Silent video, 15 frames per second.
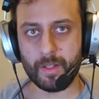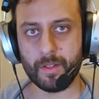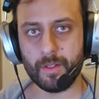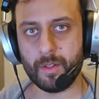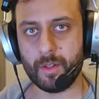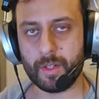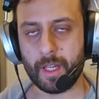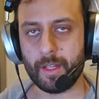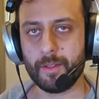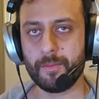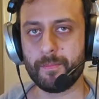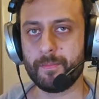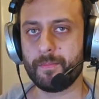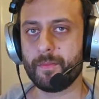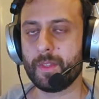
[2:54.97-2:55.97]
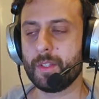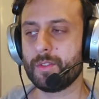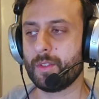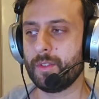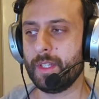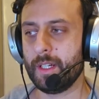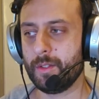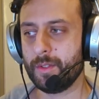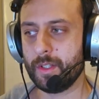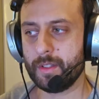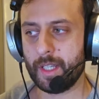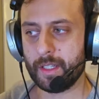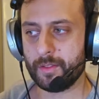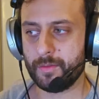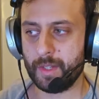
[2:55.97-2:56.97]
Okay. So now the
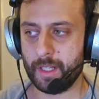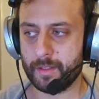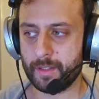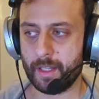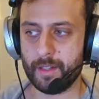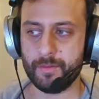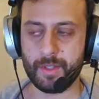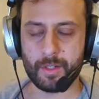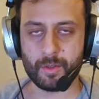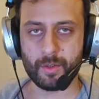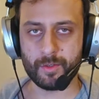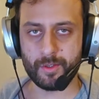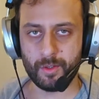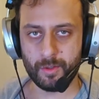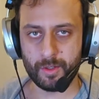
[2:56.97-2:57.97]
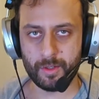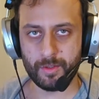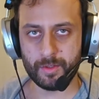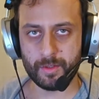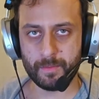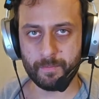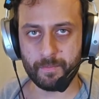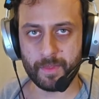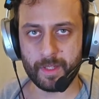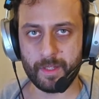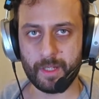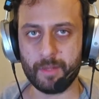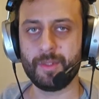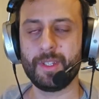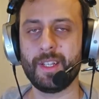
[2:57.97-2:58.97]
text fields have their controllers.
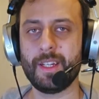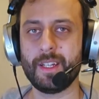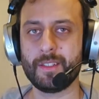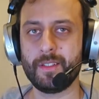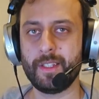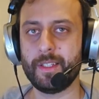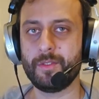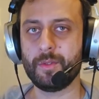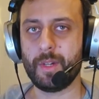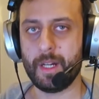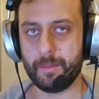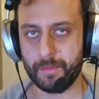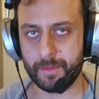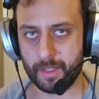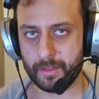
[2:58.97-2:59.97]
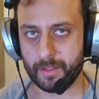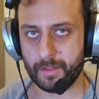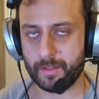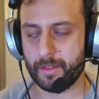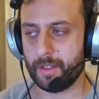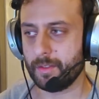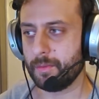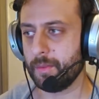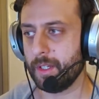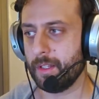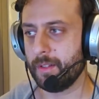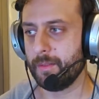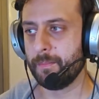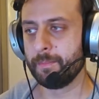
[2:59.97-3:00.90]
Now we actually need to update it as well.